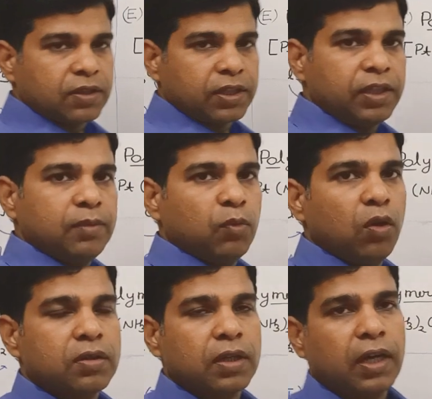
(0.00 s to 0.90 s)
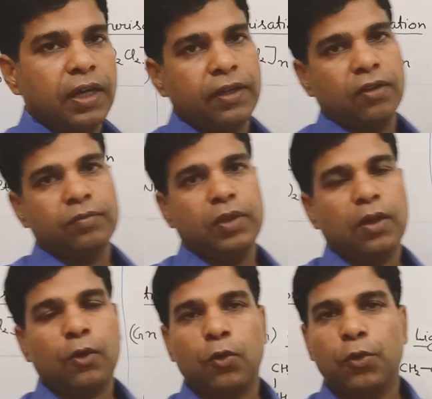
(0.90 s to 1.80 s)
3 moles ion of the
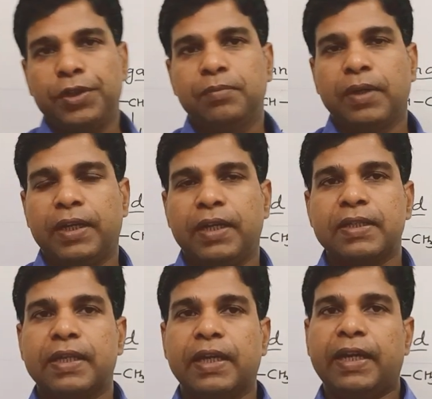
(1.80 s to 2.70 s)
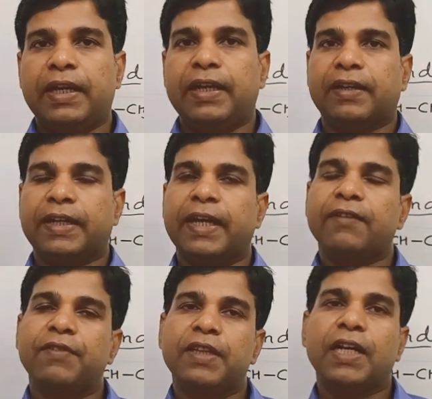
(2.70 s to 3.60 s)
chlorine minus It reacts
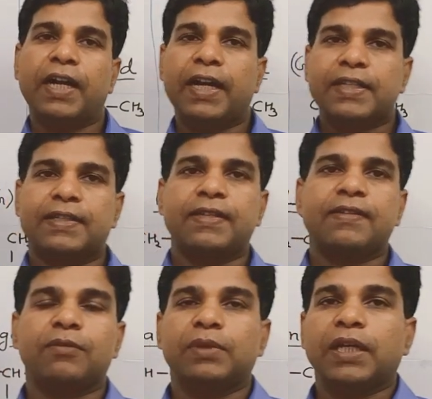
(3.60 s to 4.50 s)
with the excess of the